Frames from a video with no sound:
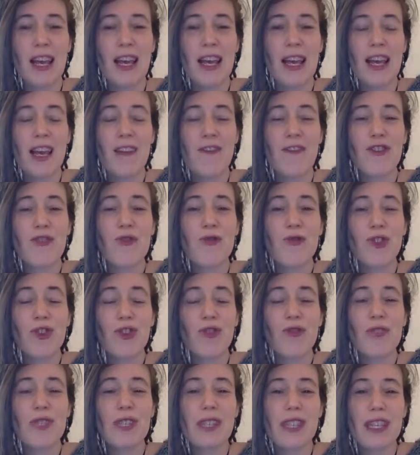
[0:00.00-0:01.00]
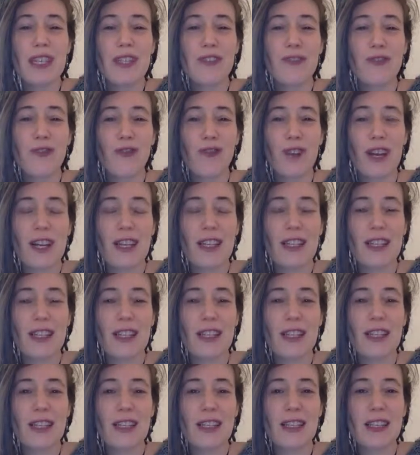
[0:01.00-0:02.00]
If you use these
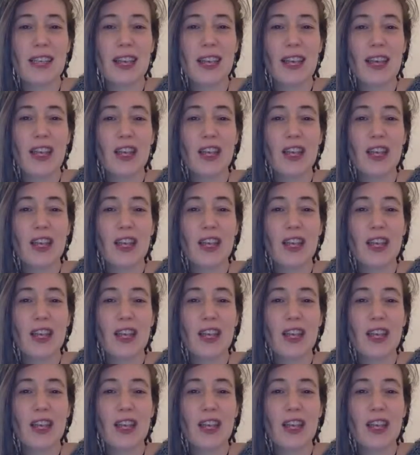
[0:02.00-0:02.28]
phrases,